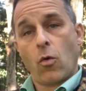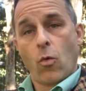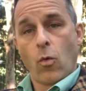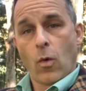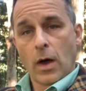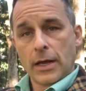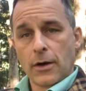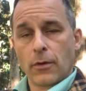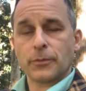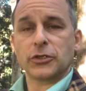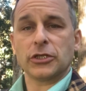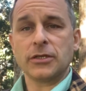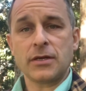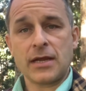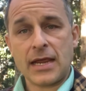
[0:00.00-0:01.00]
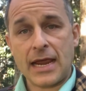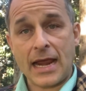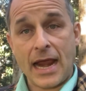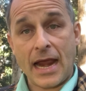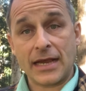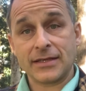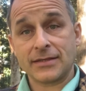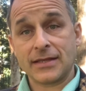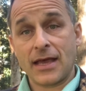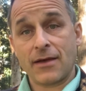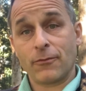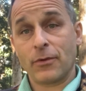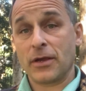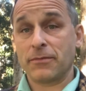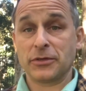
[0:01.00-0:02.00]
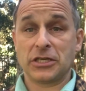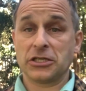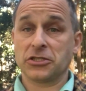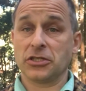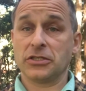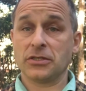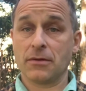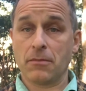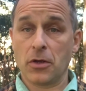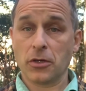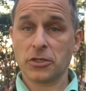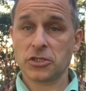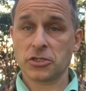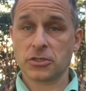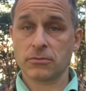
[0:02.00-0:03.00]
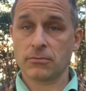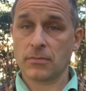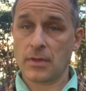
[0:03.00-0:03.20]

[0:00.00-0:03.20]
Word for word: One option is that we potentially demolish